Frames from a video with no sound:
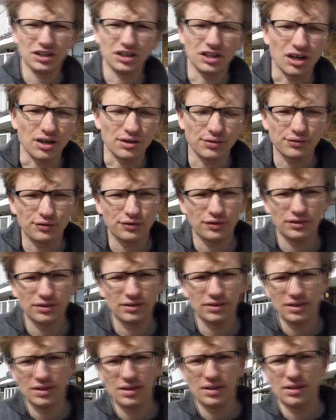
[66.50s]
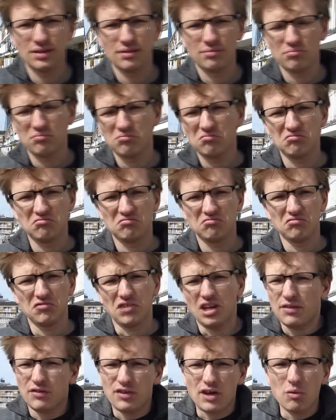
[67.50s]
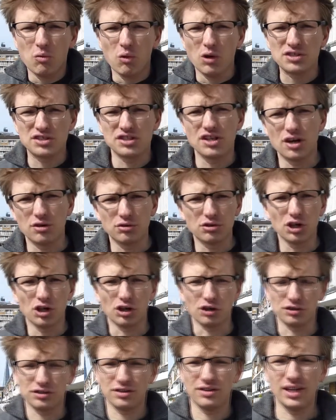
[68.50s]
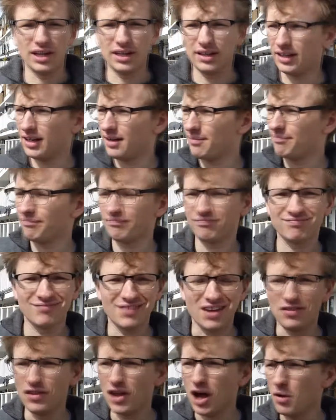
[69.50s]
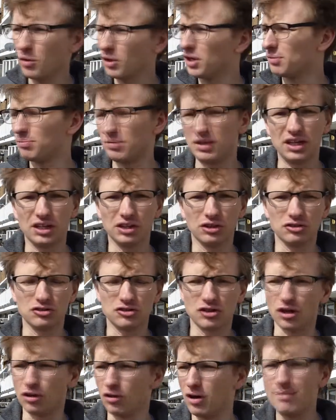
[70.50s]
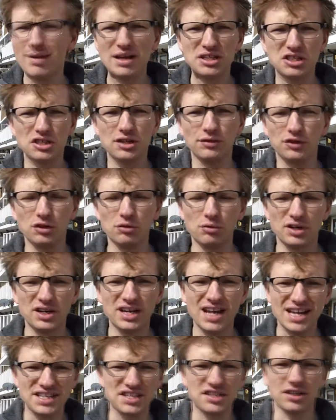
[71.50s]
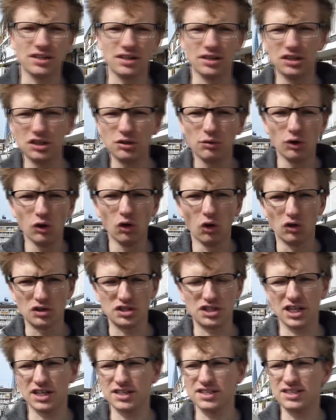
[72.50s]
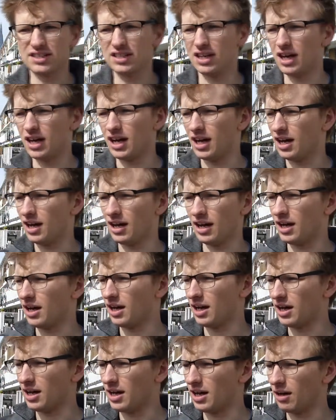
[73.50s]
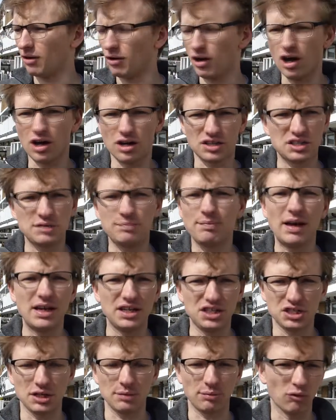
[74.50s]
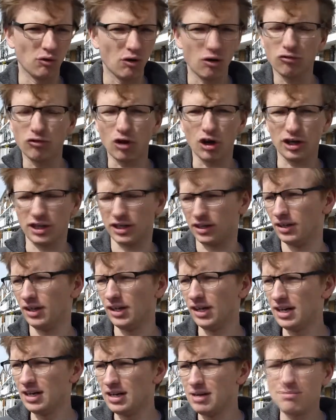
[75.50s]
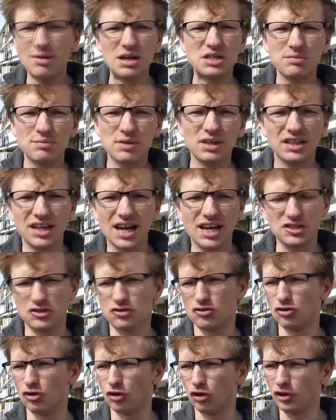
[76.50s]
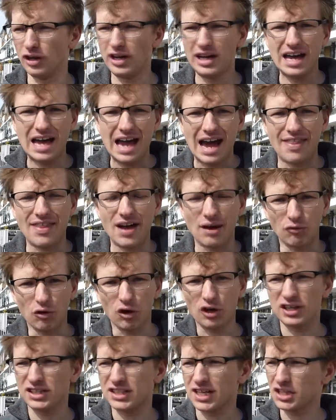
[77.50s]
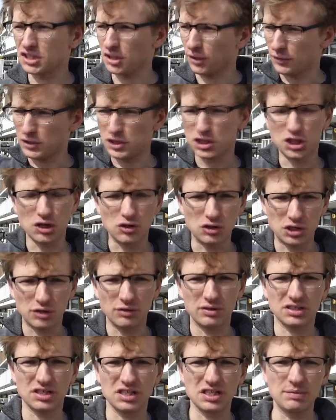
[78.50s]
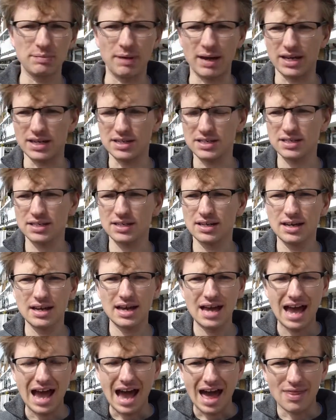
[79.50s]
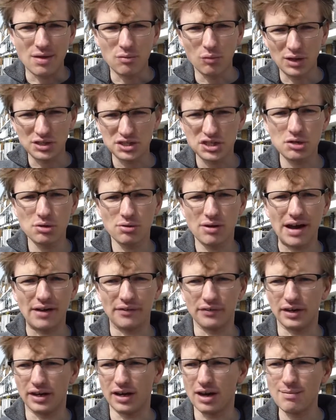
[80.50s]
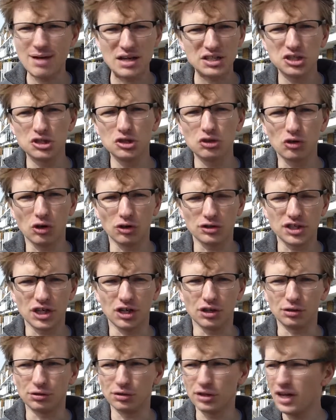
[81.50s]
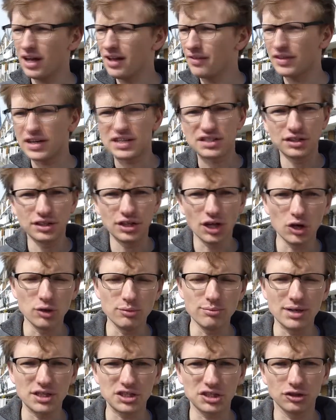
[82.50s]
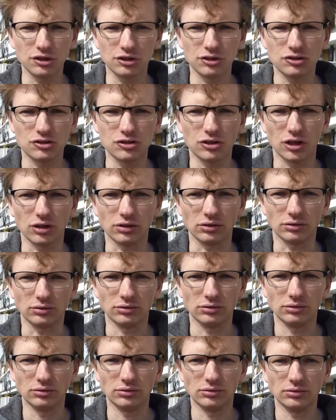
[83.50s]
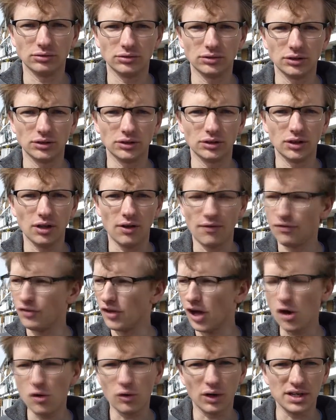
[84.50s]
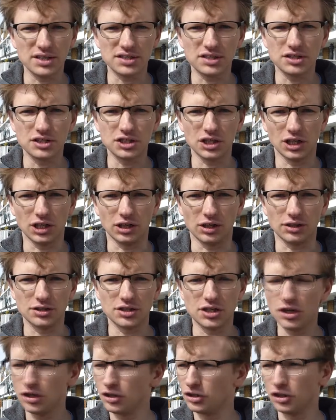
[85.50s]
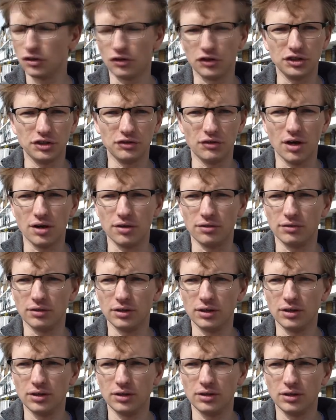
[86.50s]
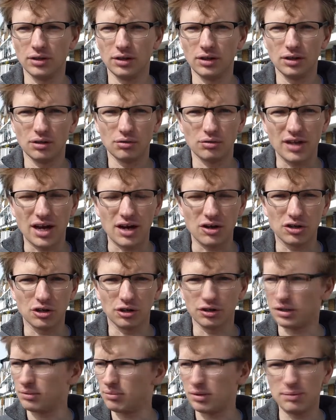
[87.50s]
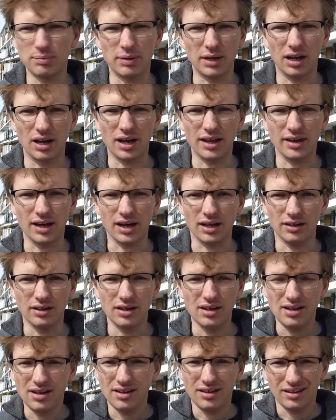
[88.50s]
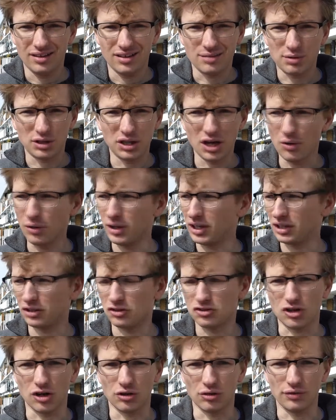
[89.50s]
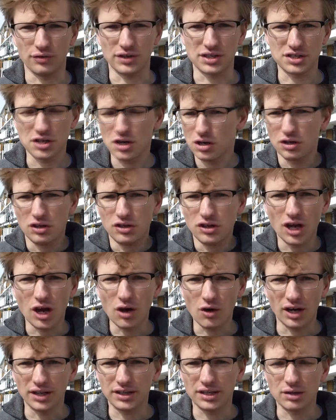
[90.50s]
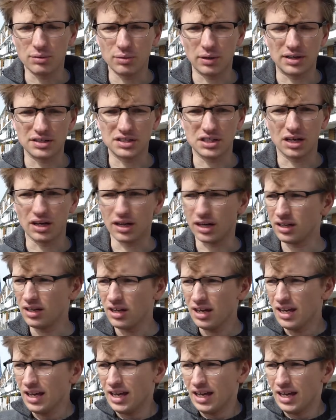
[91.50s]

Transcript: You know, if, if there was no God, then um, no one would be in control. Imagine if you were NASA and you were launching a, a, a, uh, uh, uh, a spaceship or a rocket. Imagine being the astronaut and that rocket takes off and shoots you into space. And then once you're out there, imagine you got told there's no mission control. No one is in charge, you're on your own. Without God, it'd be a bit like that. There'd be no one in control of this, no idea where it's going.